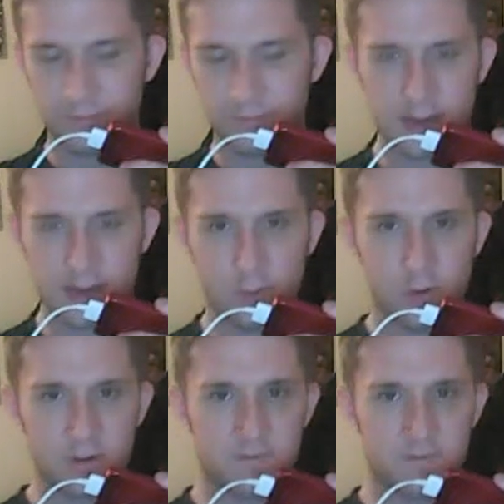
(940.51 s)
in
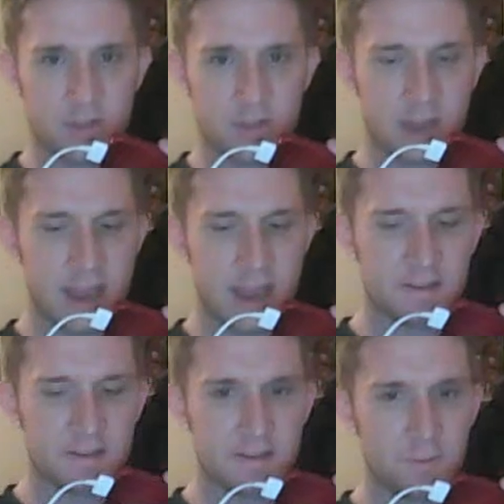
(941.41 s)
order for the Lions
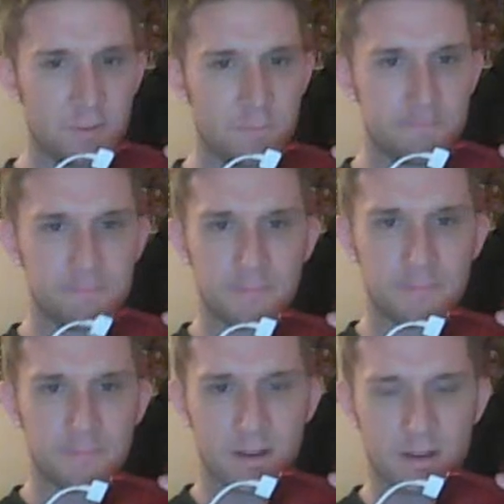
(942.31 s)
to
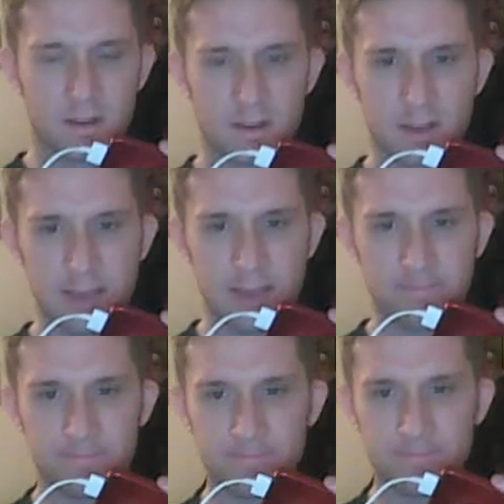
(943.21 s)
claim
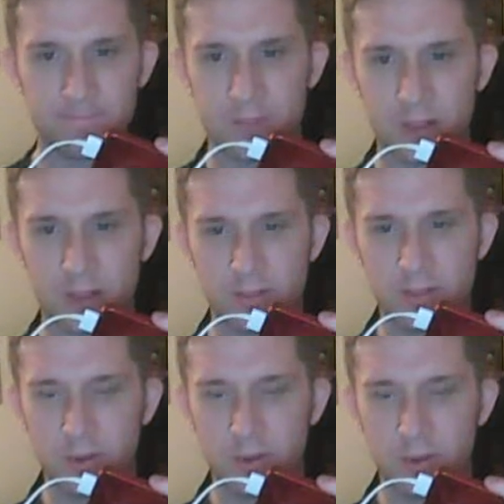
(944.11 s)
the
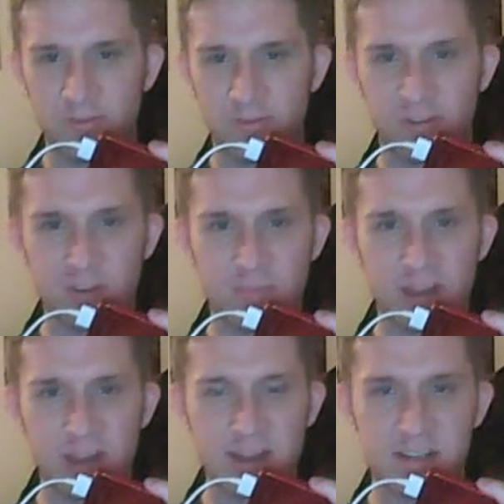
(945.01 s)
lone first
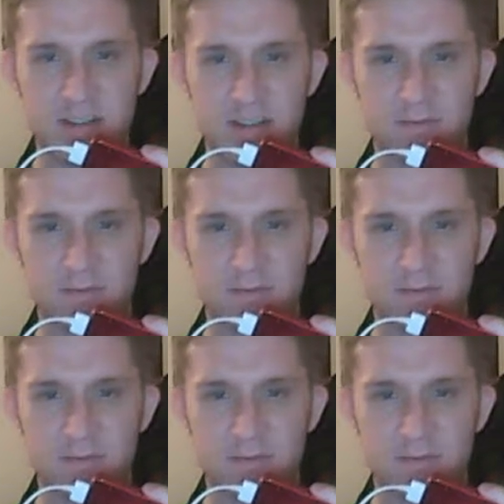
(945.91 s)
place